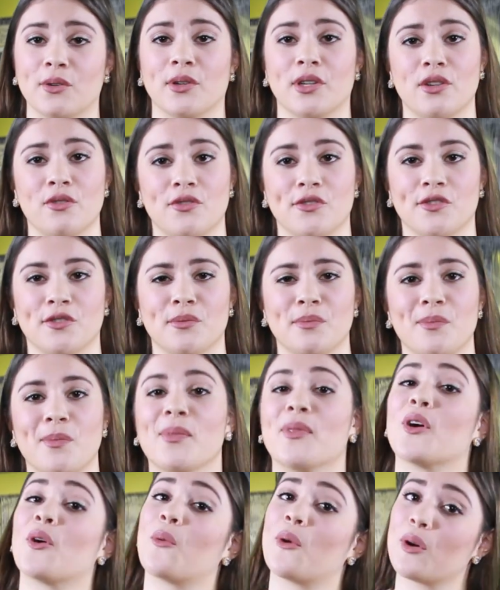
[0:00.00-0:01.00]
or YouTube,
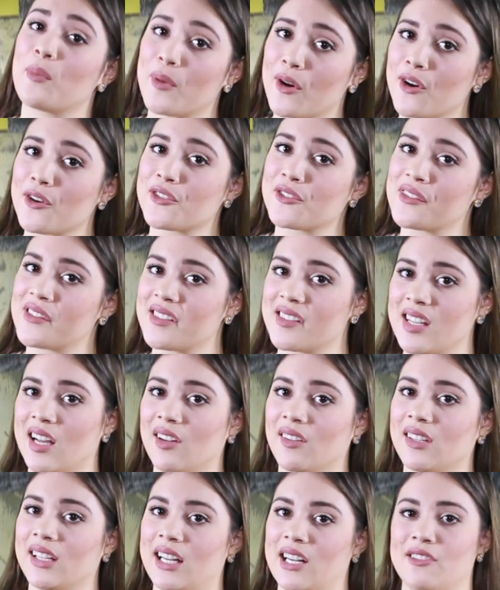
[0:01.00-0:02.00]
though we're partial to
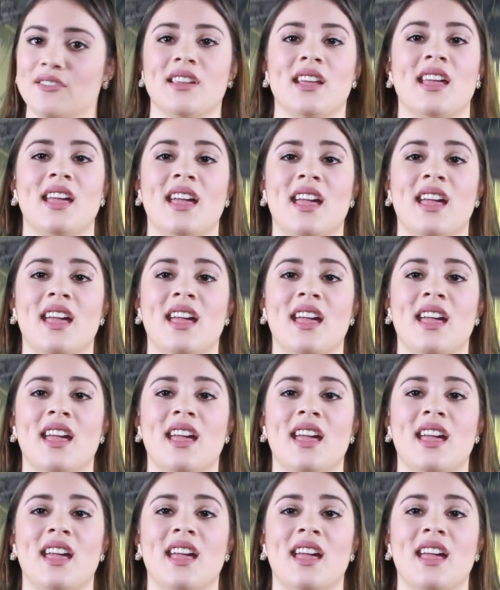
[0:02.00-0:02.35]
SoundCloud.